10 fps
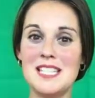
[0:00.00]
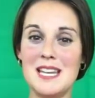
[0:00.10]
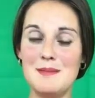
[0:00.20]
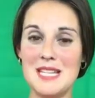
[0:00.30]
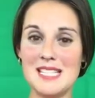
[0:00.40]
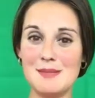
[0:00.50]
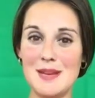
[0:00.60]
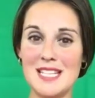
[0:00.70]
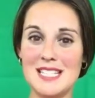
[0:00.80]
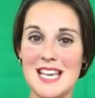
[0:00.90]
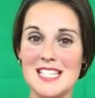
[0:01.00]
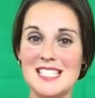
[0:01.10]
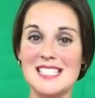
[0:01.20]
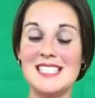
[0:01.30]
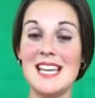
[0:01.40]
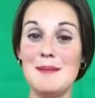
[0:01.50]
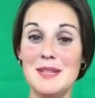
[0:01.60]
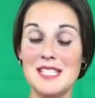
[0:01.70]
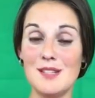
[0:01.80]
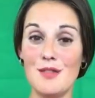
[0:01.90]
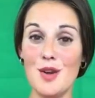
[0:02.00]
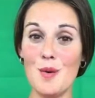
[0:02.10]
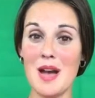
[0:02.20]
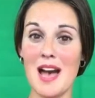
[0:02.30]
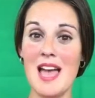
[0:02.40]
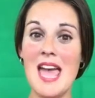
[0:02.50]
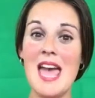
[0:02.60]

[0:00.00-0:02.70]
10 minutes meditation, 10 minutes of yoga.